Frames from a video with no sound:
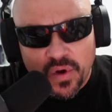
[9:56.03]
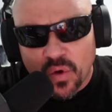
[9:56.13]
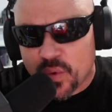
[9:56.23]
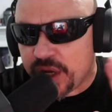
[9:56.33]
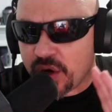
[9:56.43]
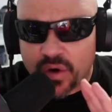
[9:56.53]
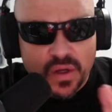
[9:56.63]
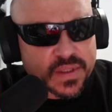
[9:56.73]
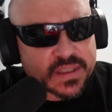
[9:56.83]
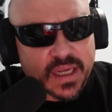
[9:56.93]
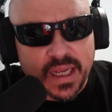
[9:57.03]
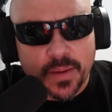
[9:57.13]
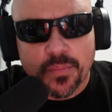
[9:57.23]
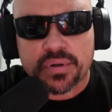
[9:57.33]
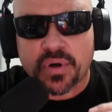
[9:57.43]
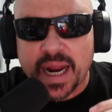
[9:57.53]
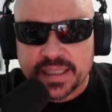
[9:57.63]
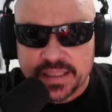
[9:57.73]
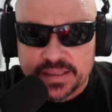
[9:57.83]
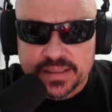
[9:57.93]
we hear all the time,
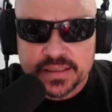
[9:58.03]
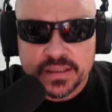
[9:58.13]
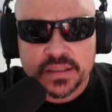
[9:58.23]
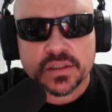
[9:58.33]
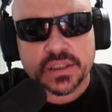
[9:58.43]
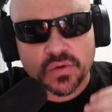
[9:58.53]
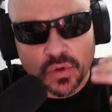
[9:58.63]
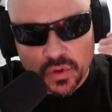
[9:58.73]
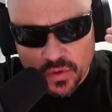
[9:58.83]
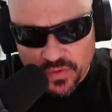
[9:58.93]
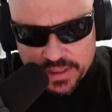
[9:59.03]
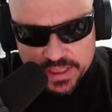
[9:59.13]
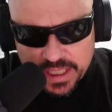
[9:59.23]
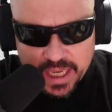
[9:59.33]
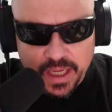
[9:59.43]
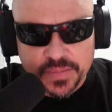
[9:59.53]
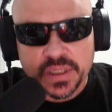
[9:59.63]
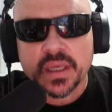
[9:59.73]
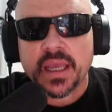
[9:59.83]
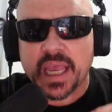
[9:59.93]
practice should roll over into games.
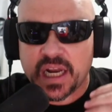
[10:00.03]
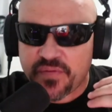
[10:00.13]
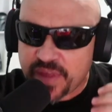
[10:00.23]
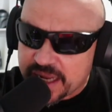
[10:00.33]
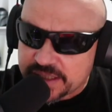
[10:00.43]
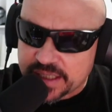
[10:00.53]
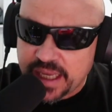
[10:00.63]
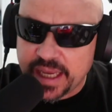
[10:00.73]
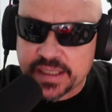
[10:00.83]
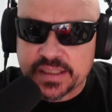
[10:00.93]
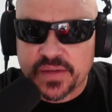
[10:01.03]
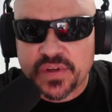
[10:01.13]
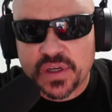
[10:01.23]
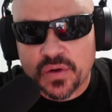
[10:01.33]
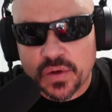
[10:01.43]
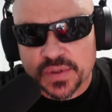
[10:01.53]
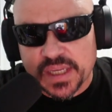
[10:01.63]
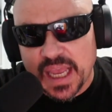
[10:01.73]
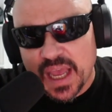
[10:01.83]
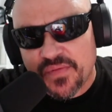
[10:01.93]
And if that's the case, even though it was
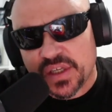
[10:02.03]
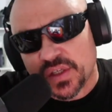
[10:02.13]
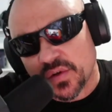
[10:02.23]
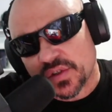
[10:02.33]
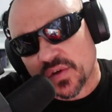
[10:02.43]
a heavy dose